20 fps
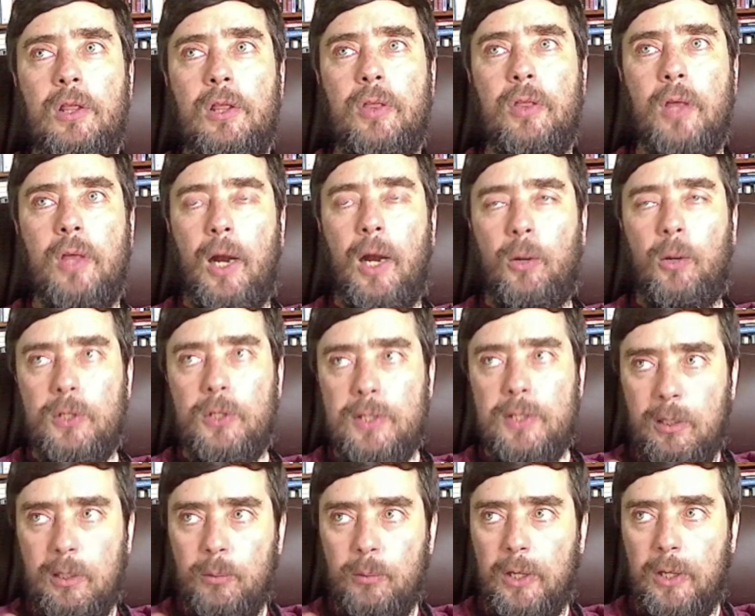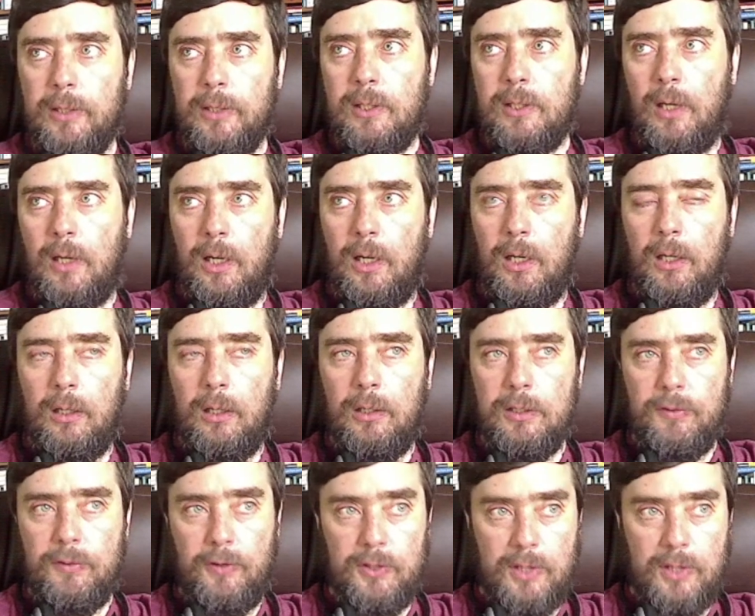our Xenobots are,
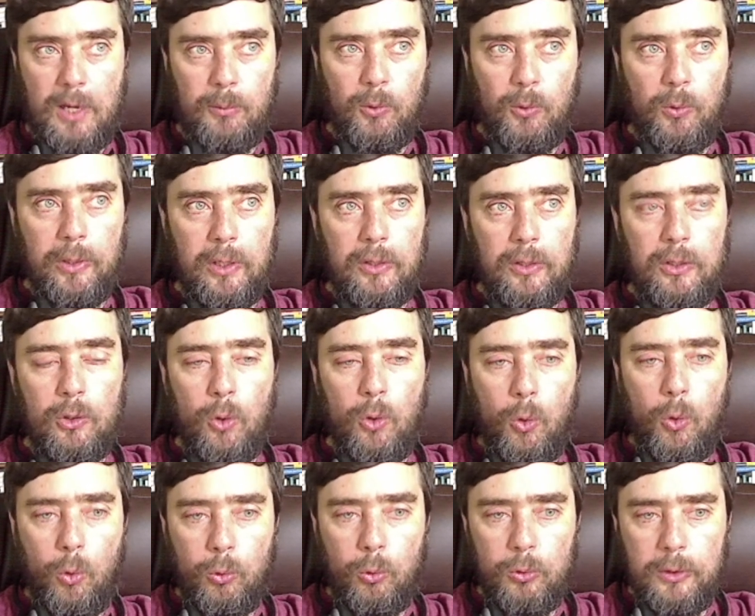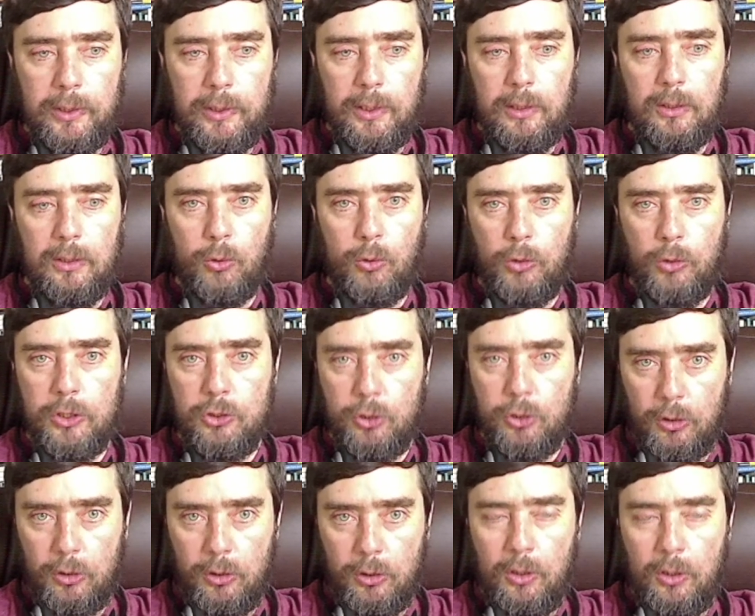as far as I'm aware, the only
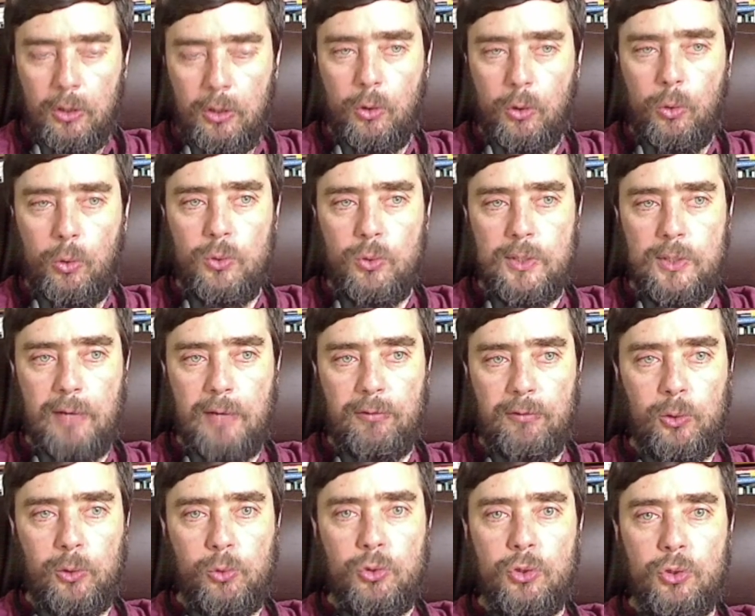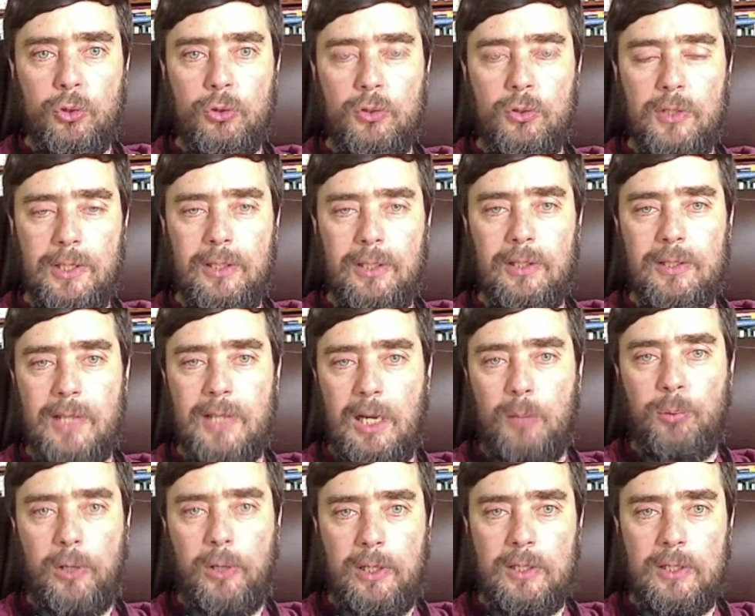creature whose evolution didn't take
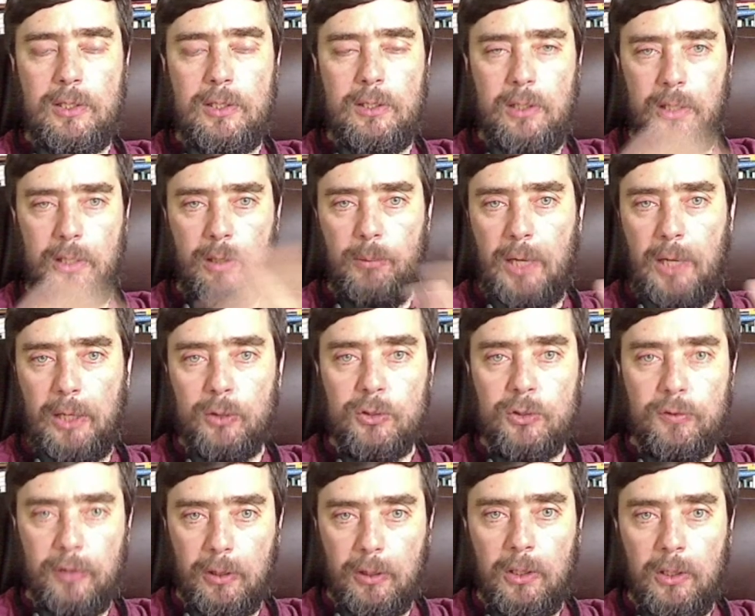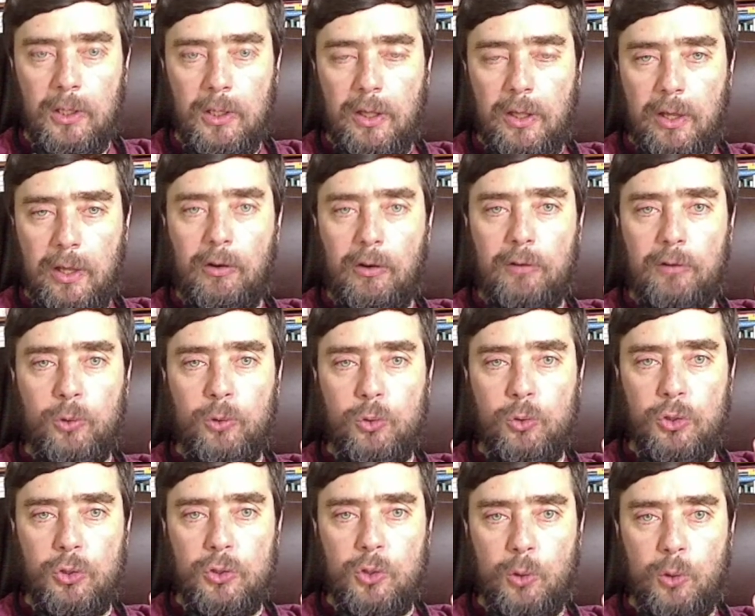place in the biosphere. Their
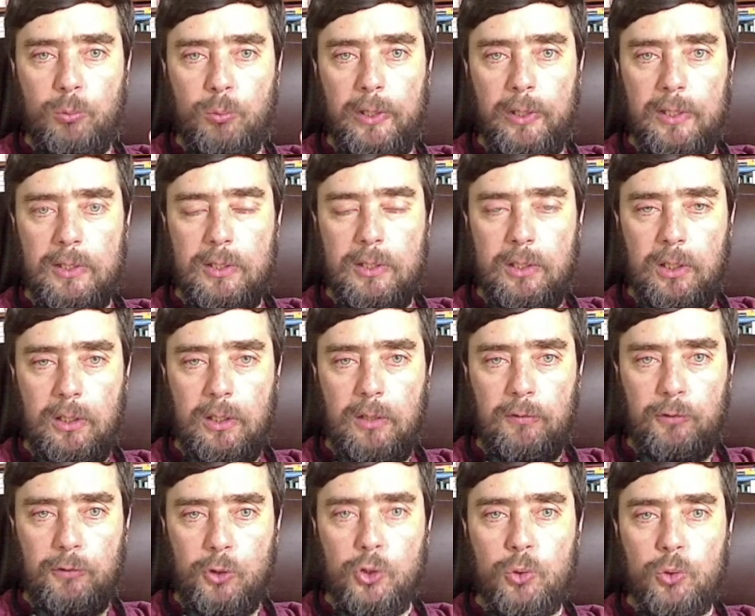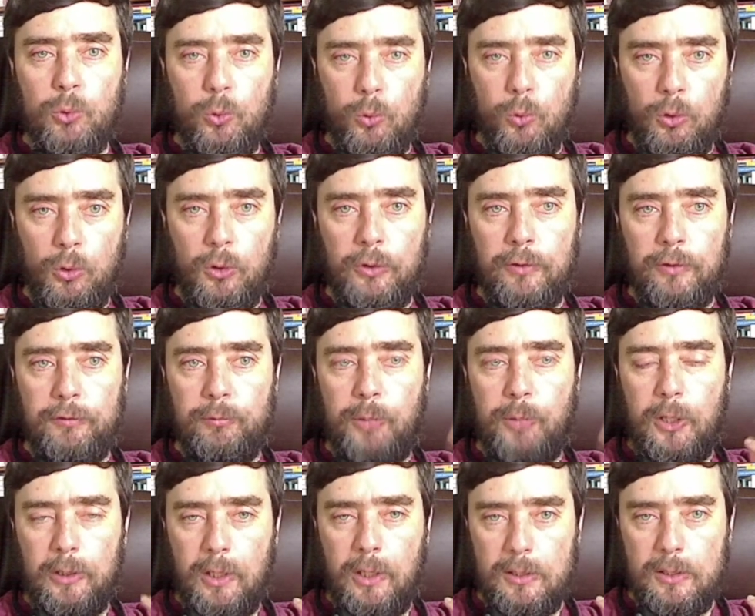evolution took place right. in a virtual world of
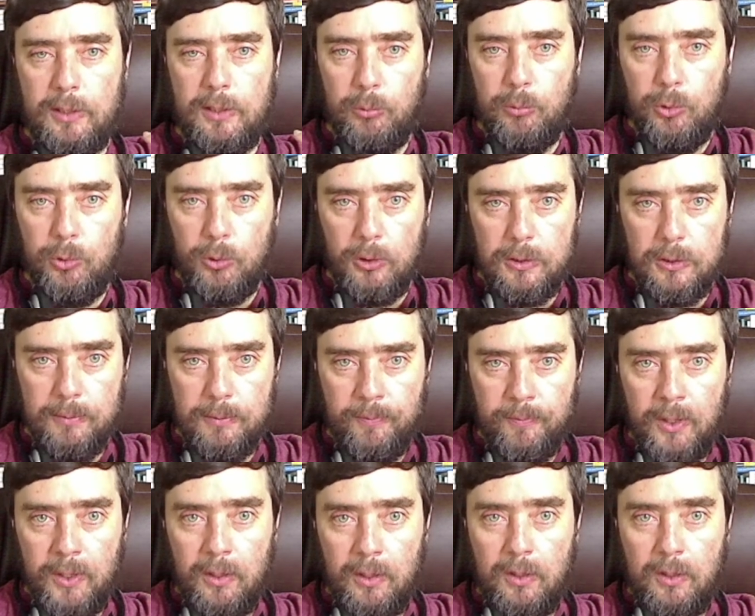Bongard's computers. Yep.